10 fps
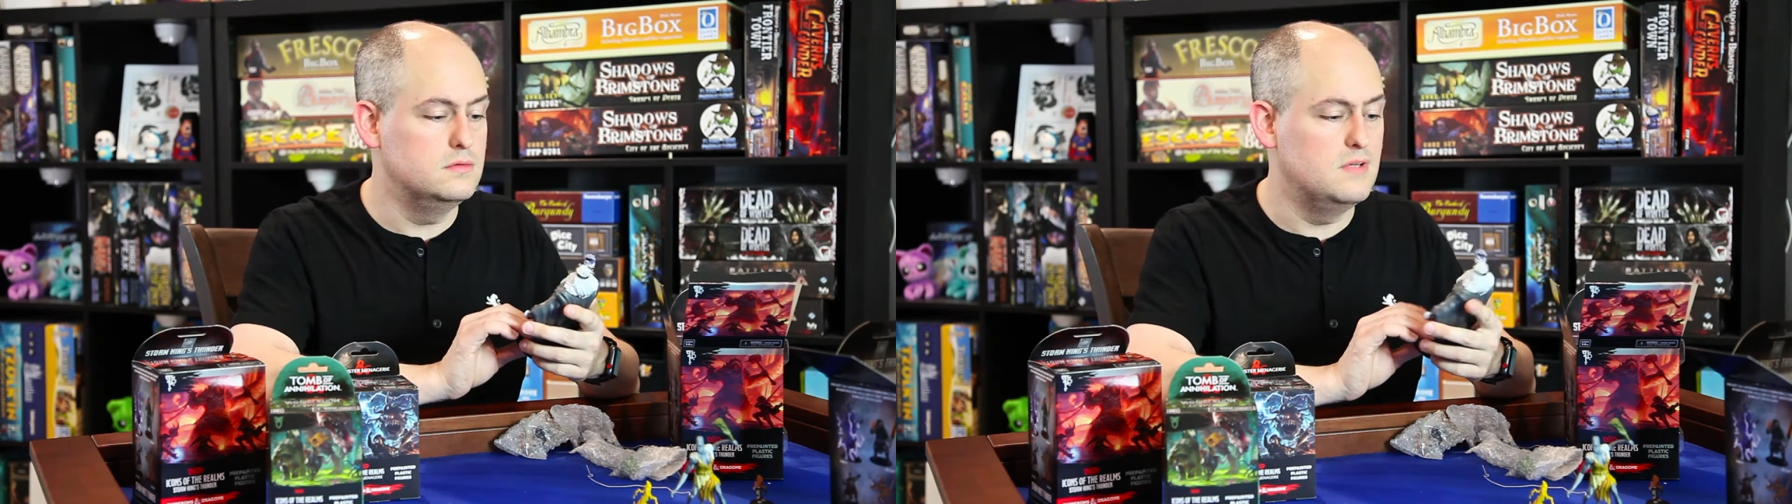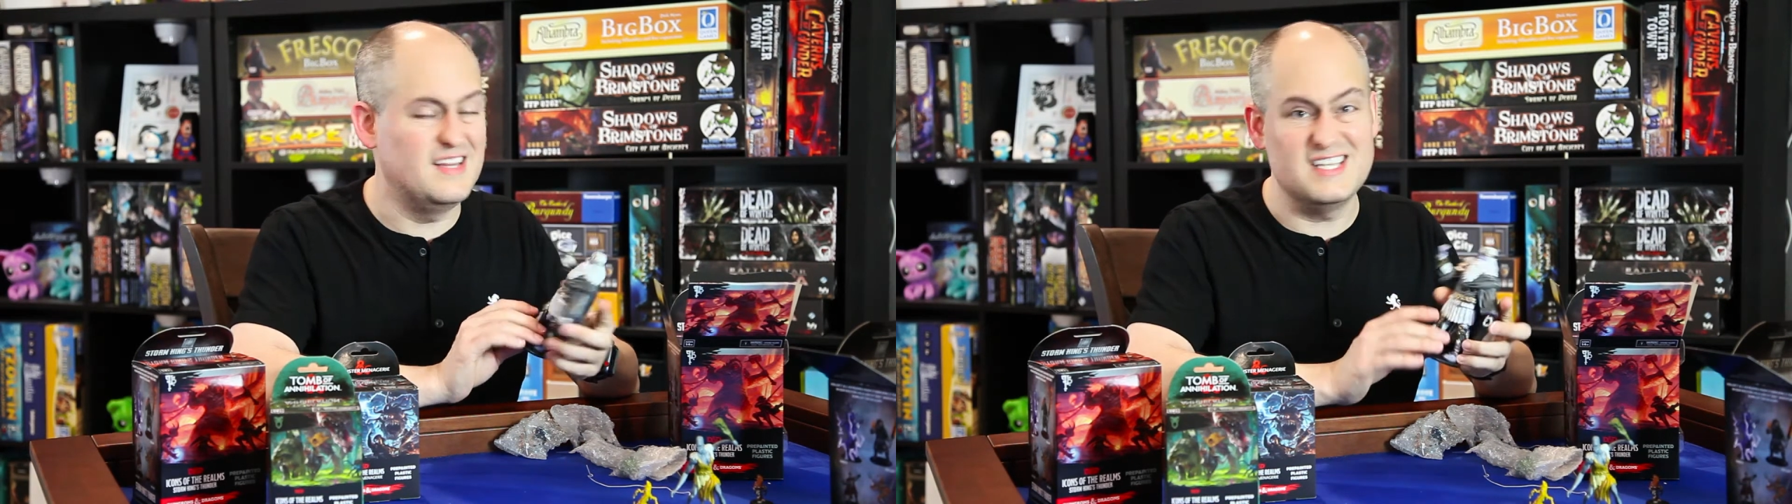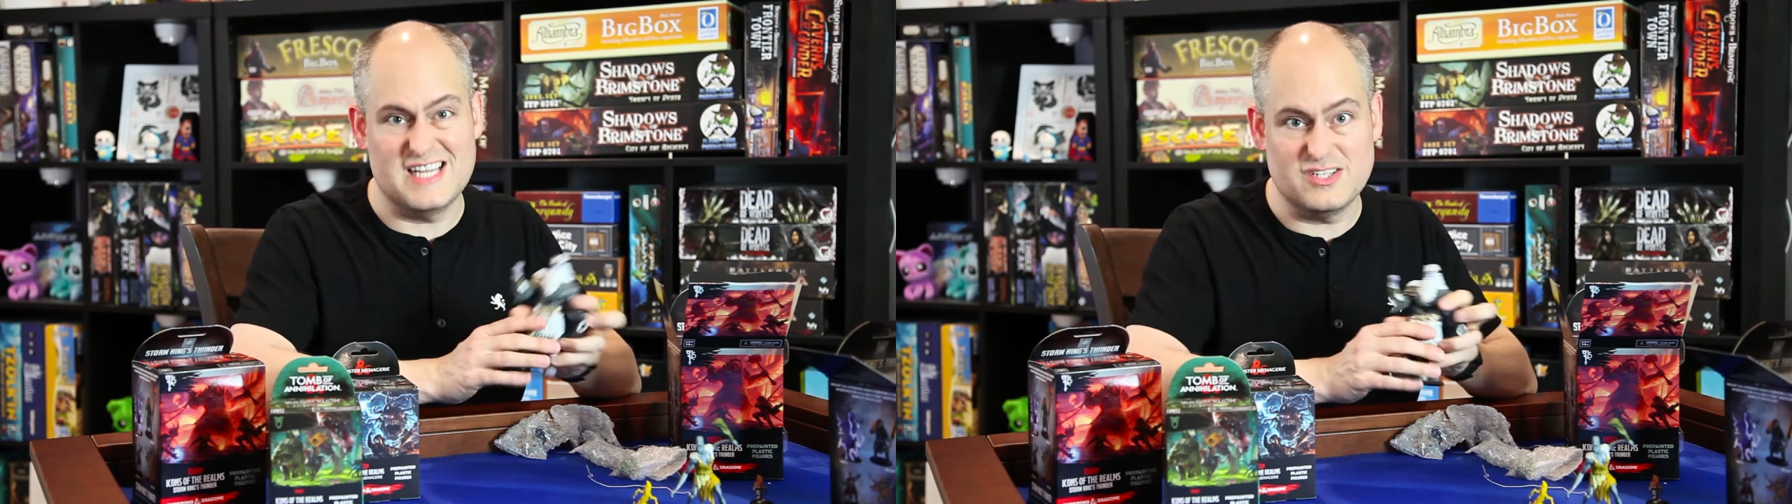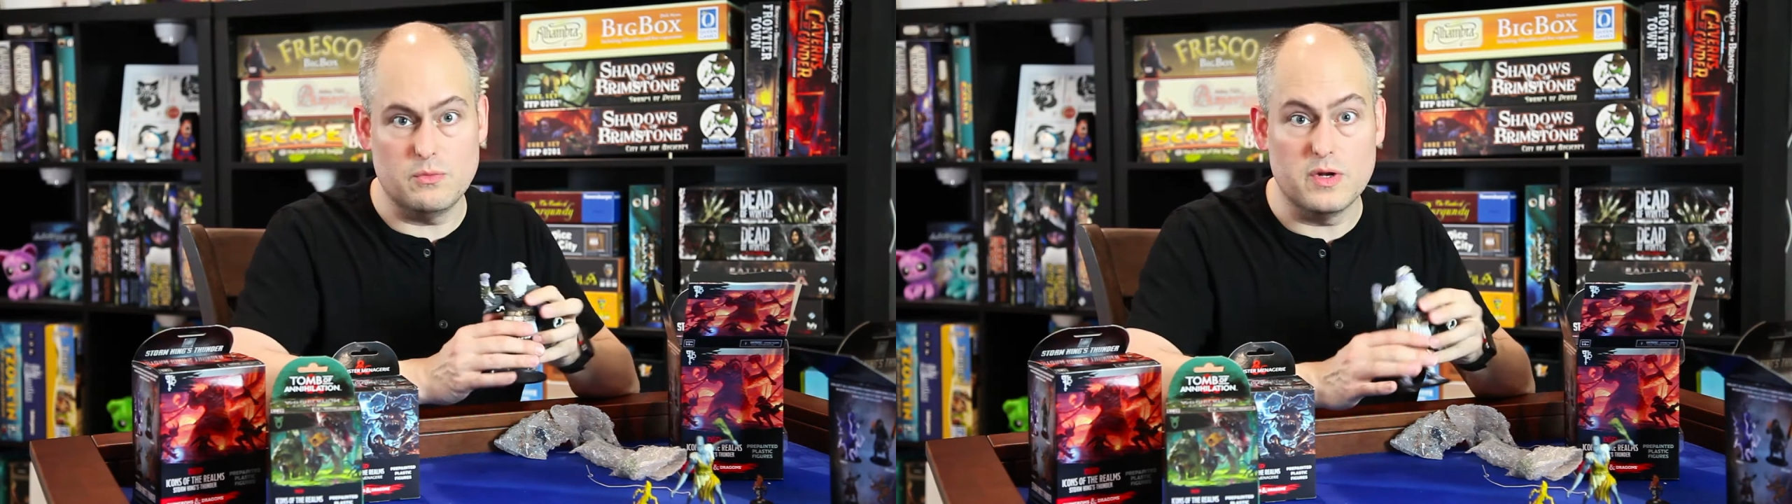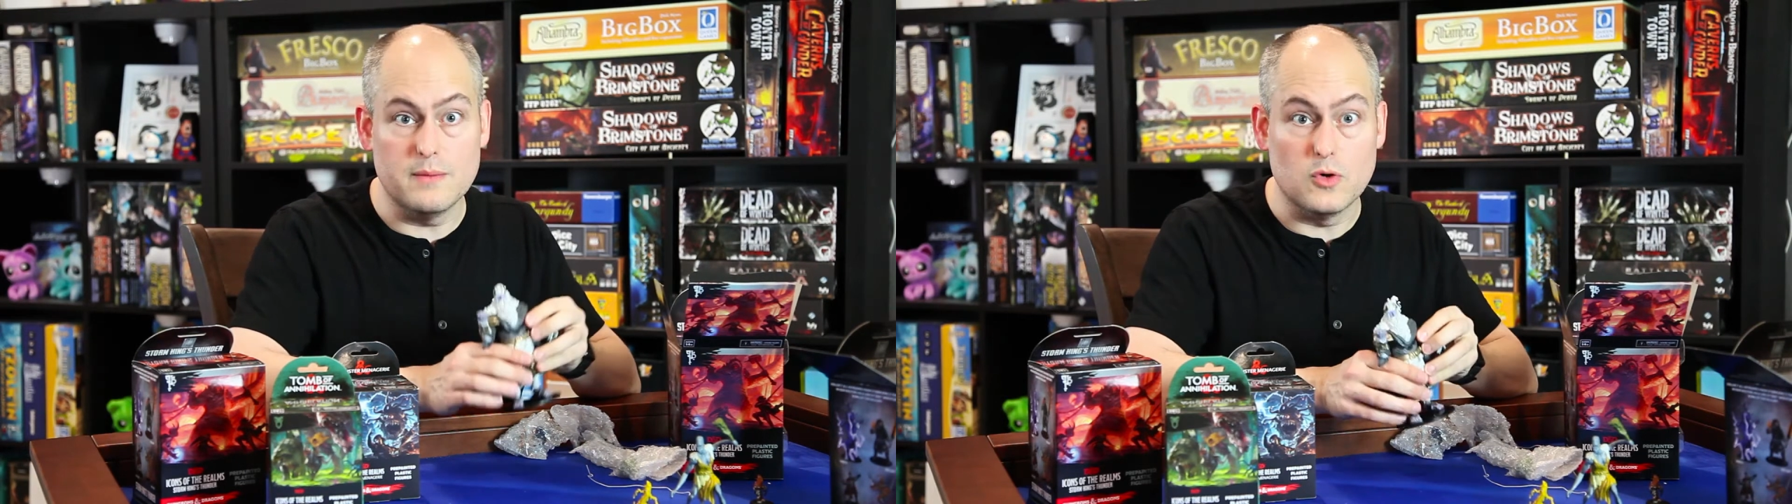I think it's actually
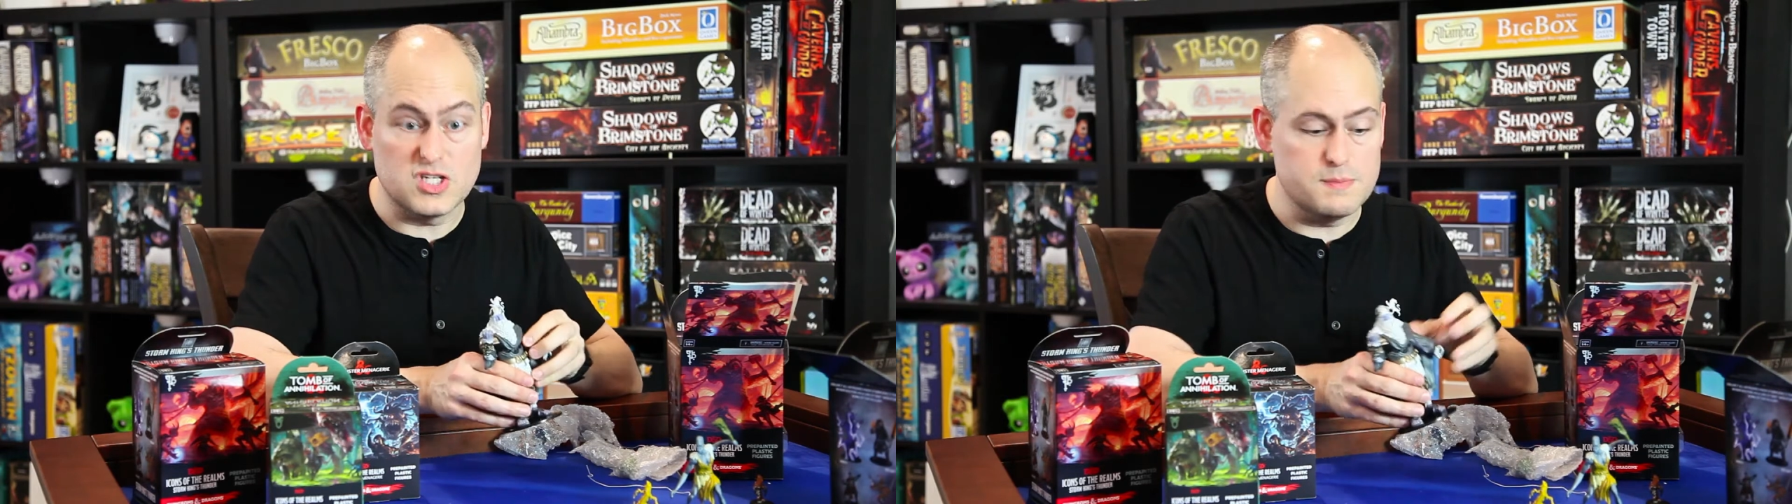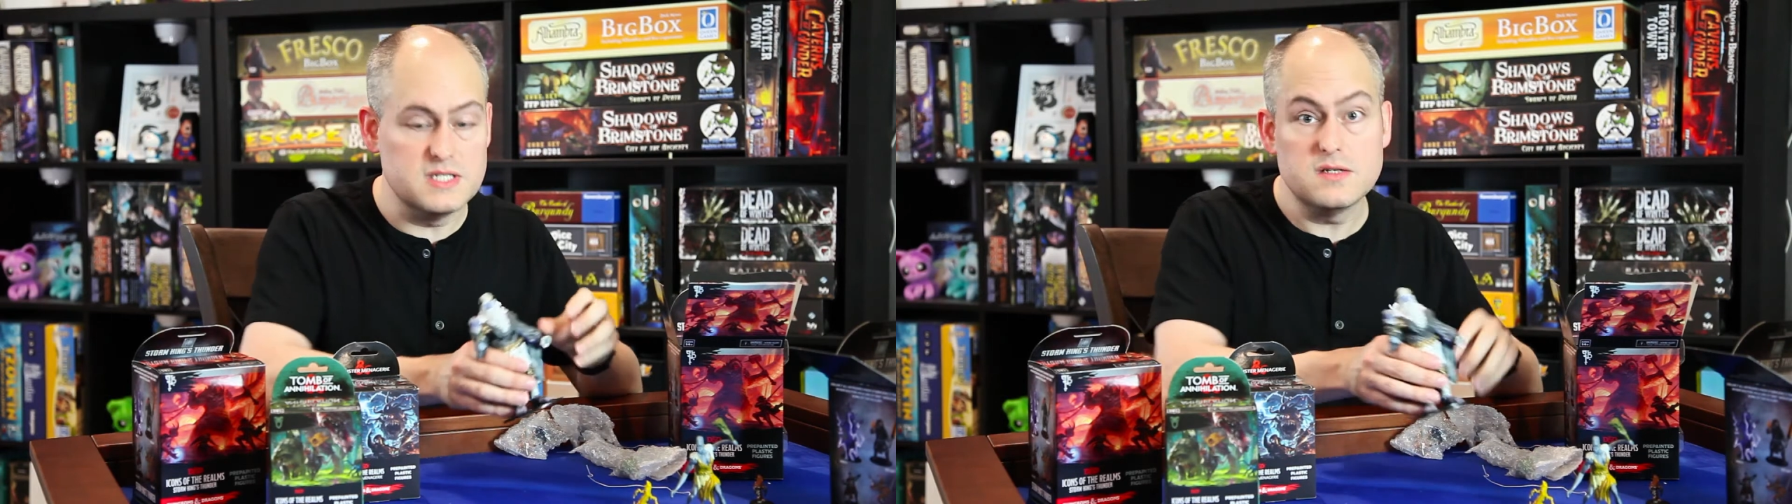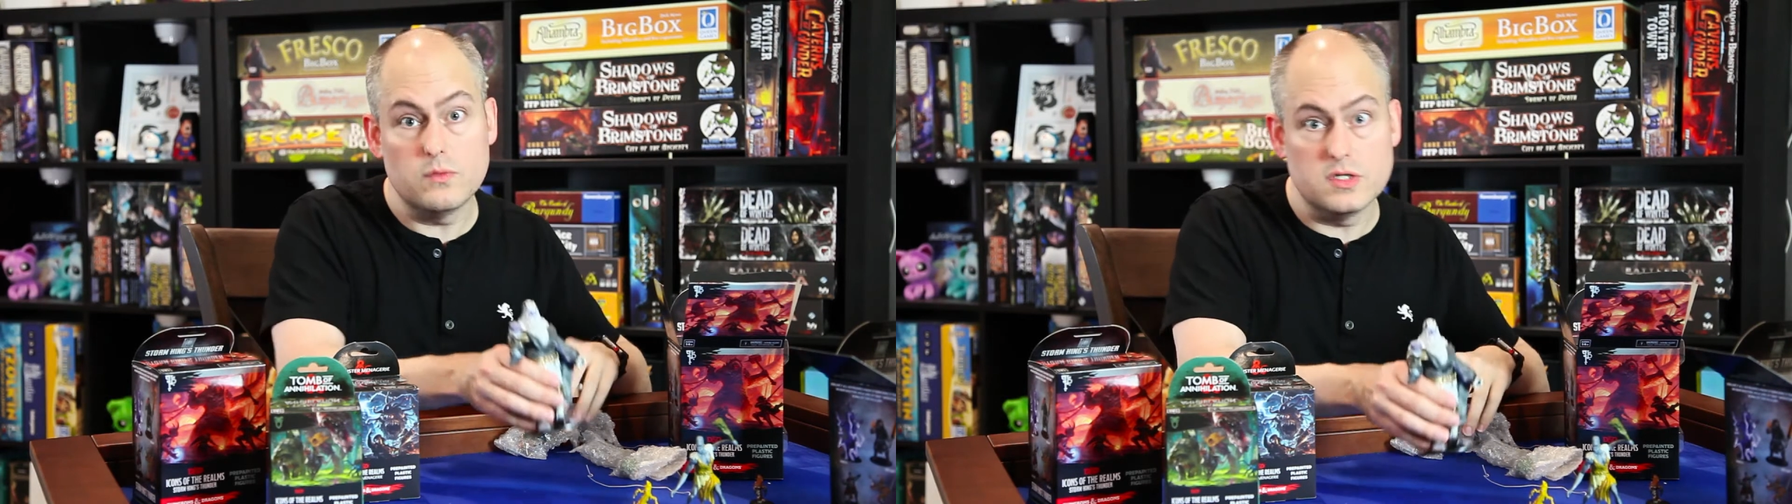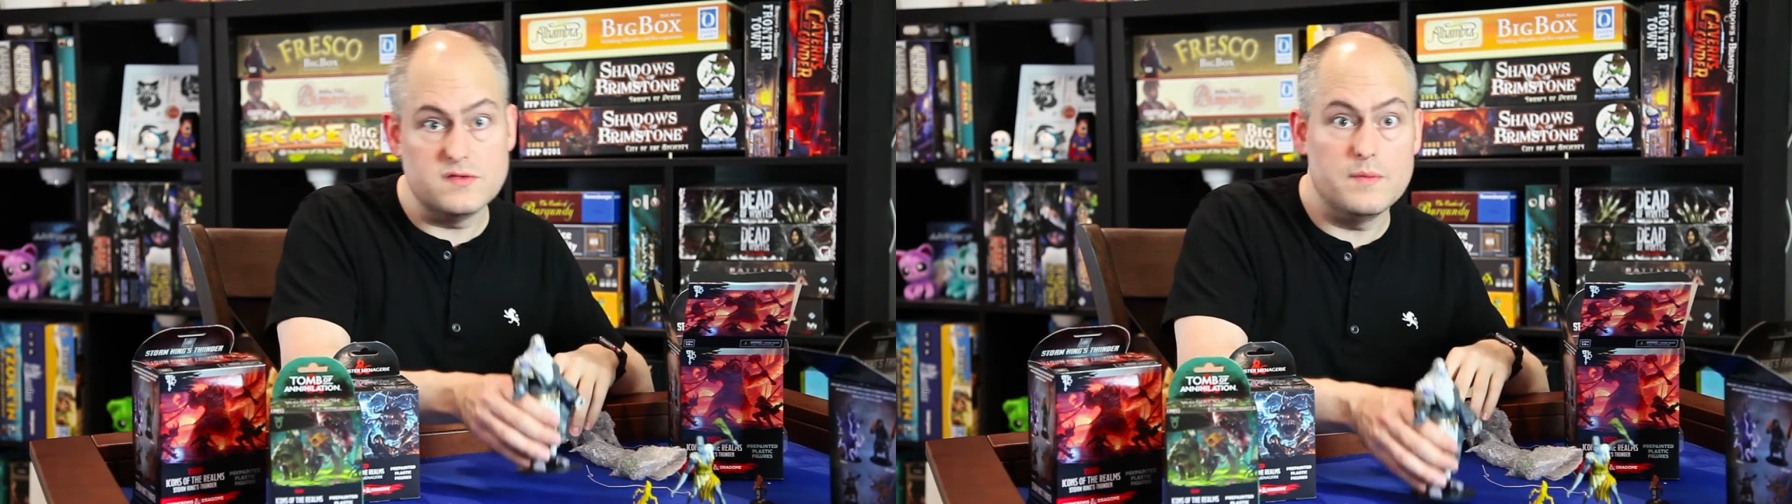one of the more expensive ones if